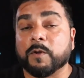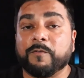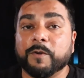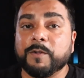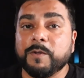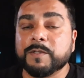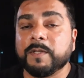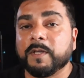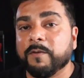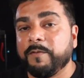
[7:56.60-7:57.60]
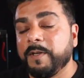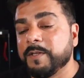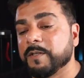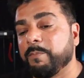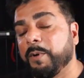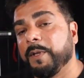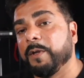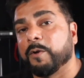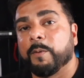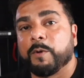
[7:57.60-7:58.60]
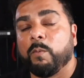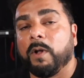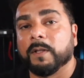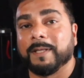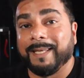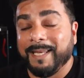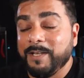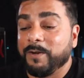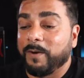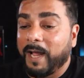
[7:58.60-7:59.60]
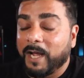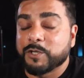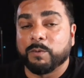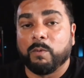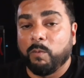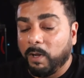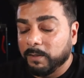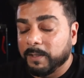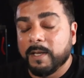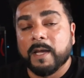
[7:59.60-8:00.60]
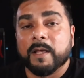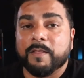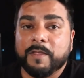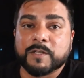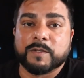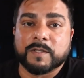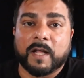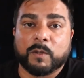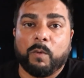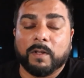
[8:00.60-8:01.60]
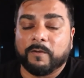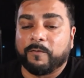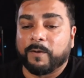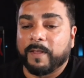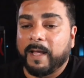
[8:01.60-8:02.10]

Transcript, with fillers: So if you're using the convenience of putting your crypto wallet in your actual wallet, this is not the wallet for